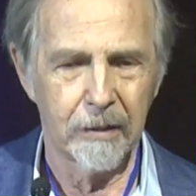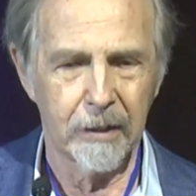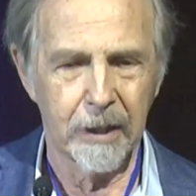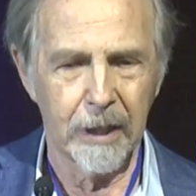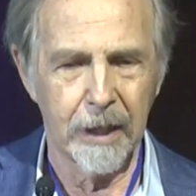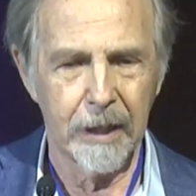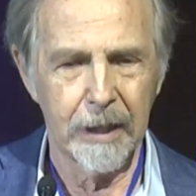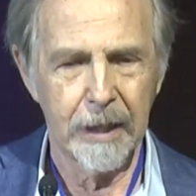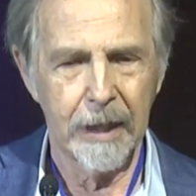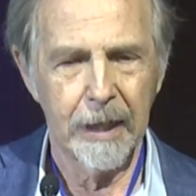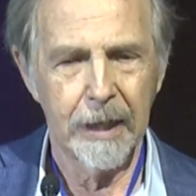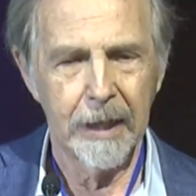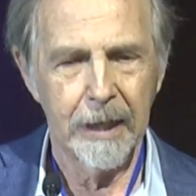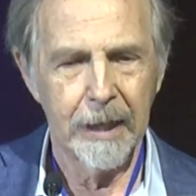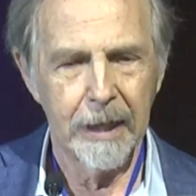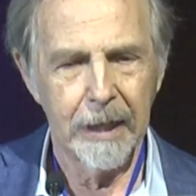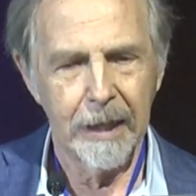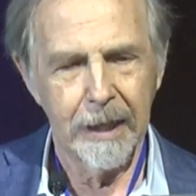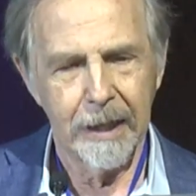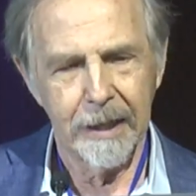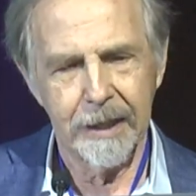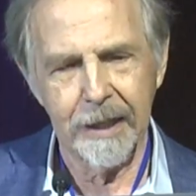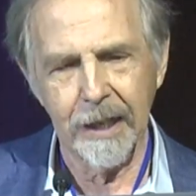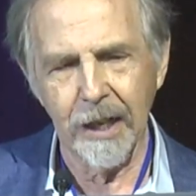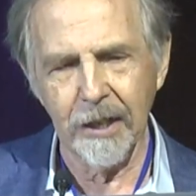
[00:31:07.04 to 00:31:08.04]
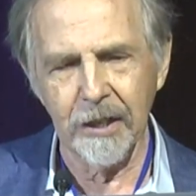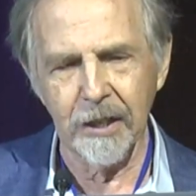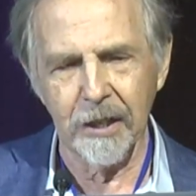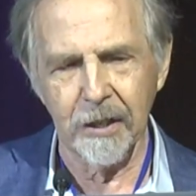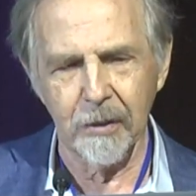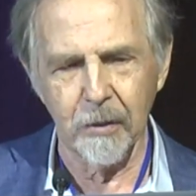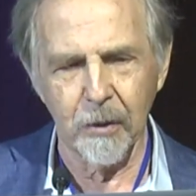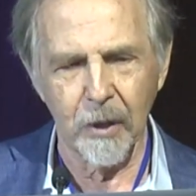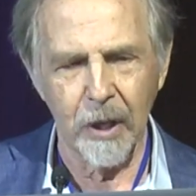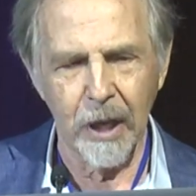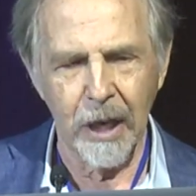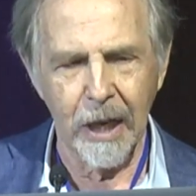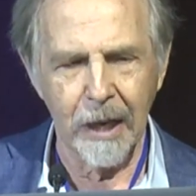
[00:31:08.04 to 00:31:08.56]
Okay. The
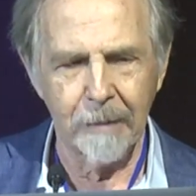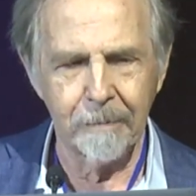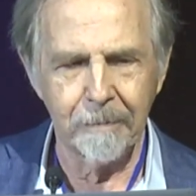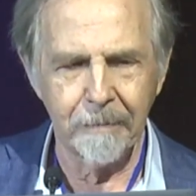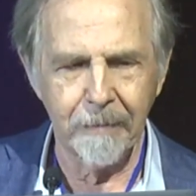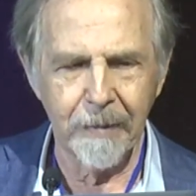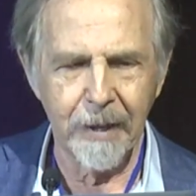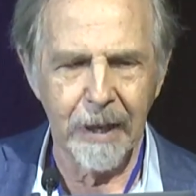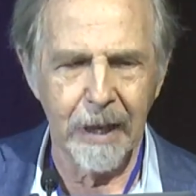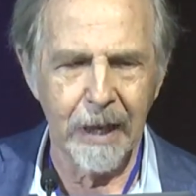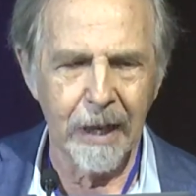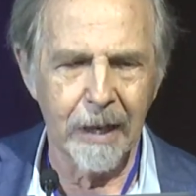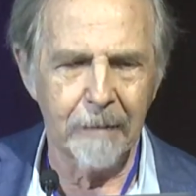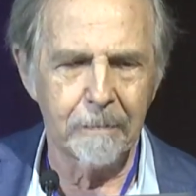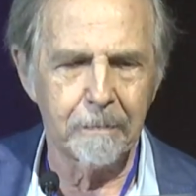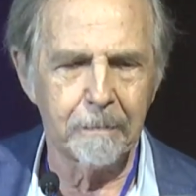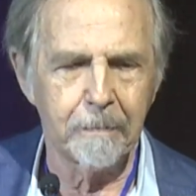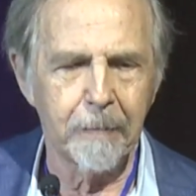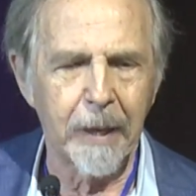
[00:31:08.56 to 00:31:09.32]
other